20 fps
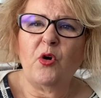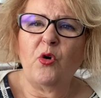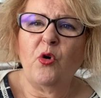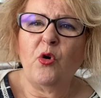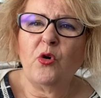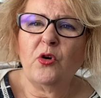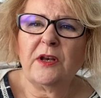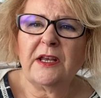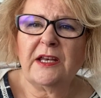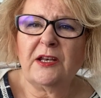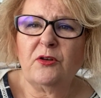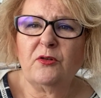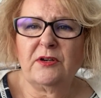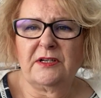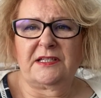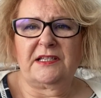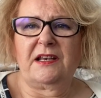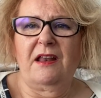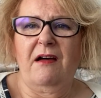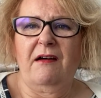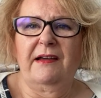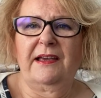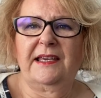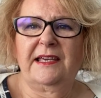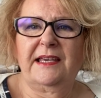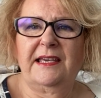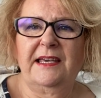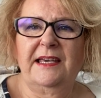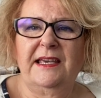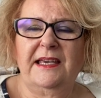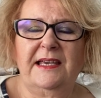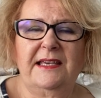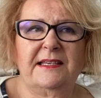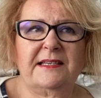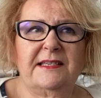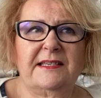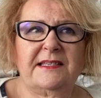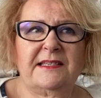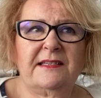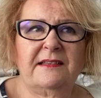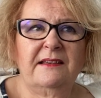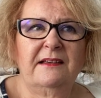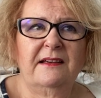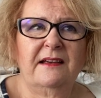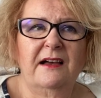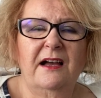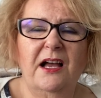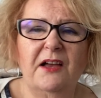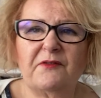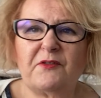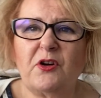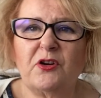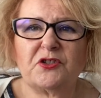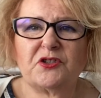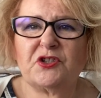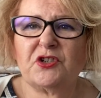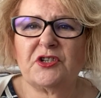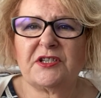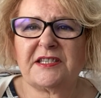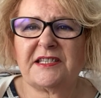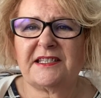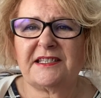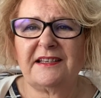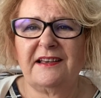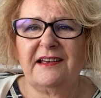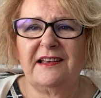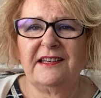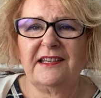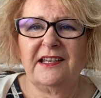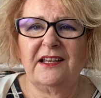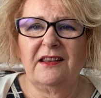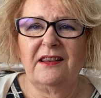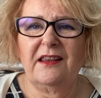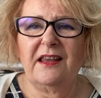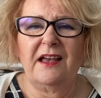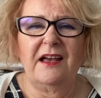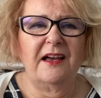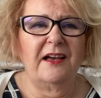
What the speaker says: all it looks like is I've got just a little,